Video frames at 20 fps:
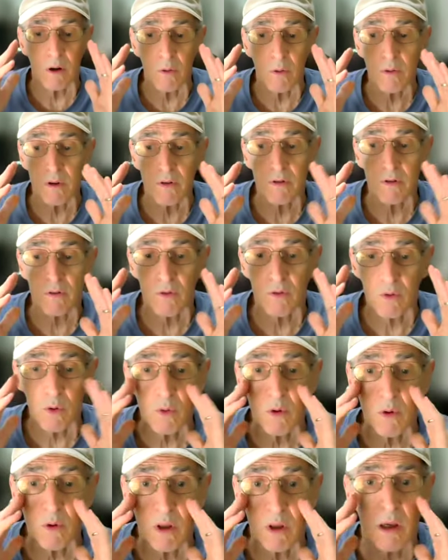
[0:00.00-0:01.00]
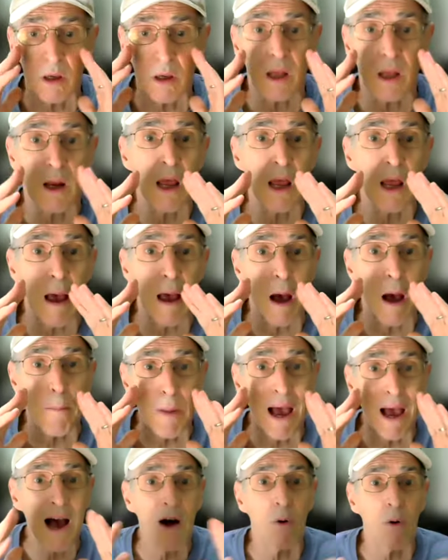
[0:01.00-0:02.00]
there's truly a
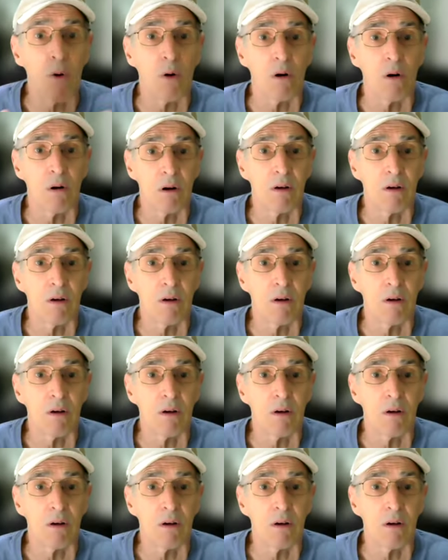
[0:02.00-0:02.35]
power